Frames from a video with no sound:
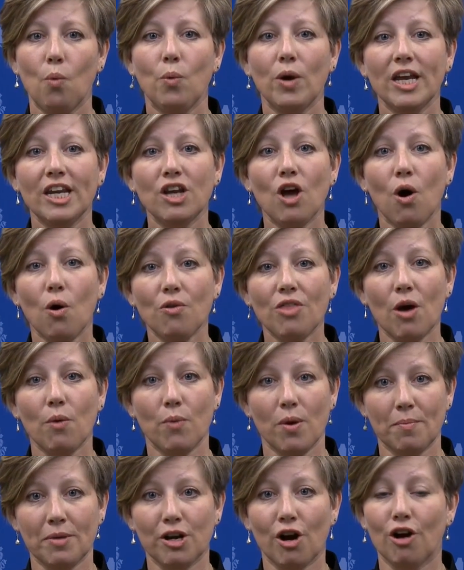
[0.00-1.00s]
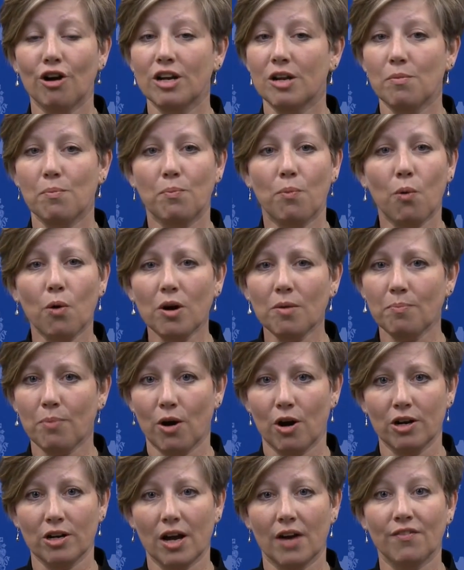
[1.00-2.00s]
We know that women are an important
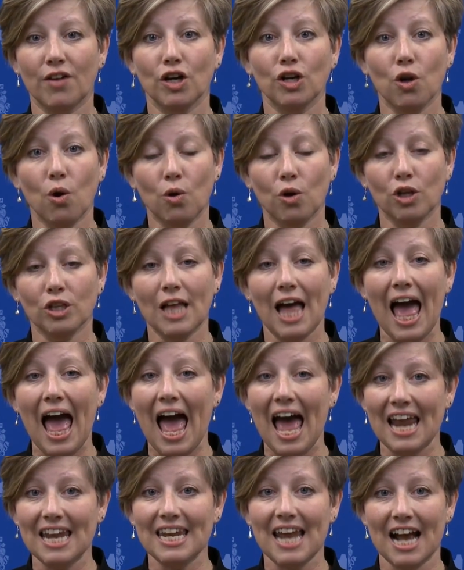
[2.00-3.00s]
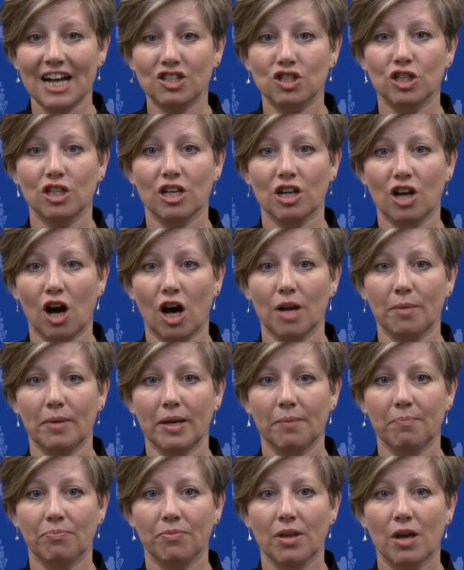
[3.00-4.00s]
part of our local and national
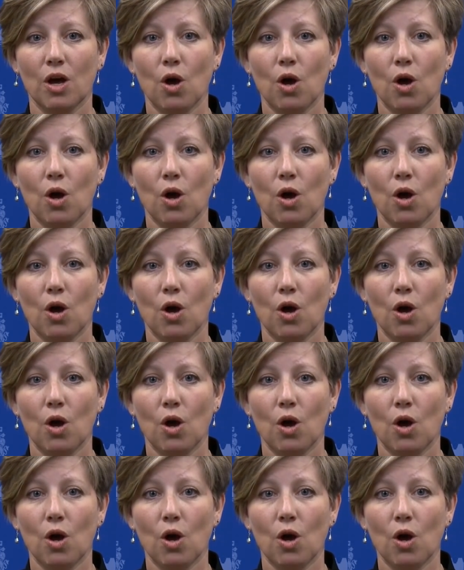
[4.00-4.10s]
economy.